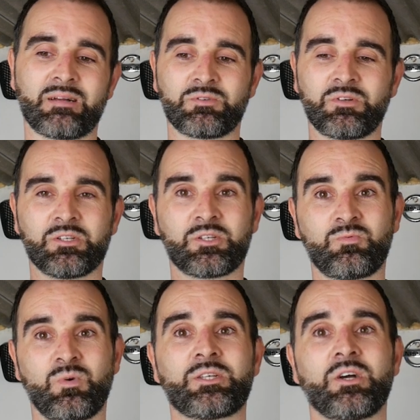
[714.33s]
I'm just going to
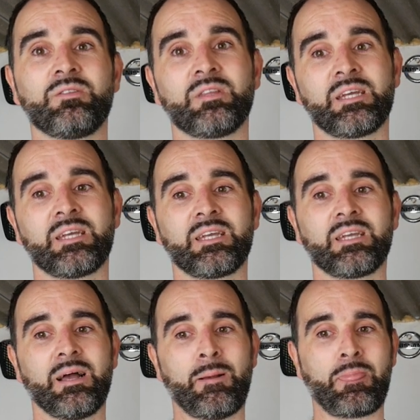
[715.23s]
switch on
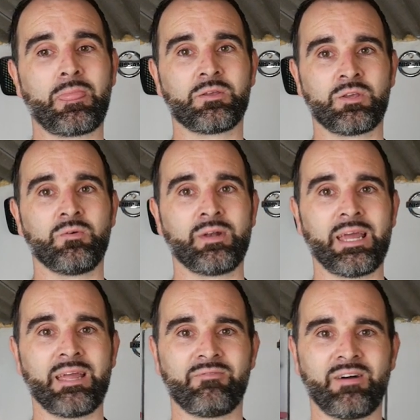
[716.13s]
the
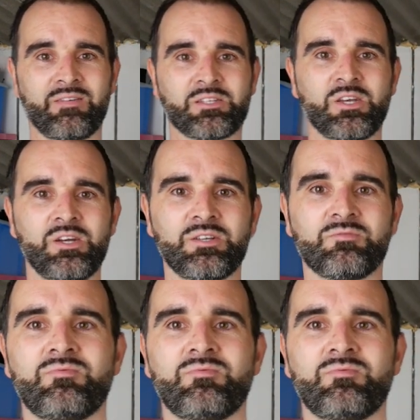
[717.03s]
unit. In fact, if I turn you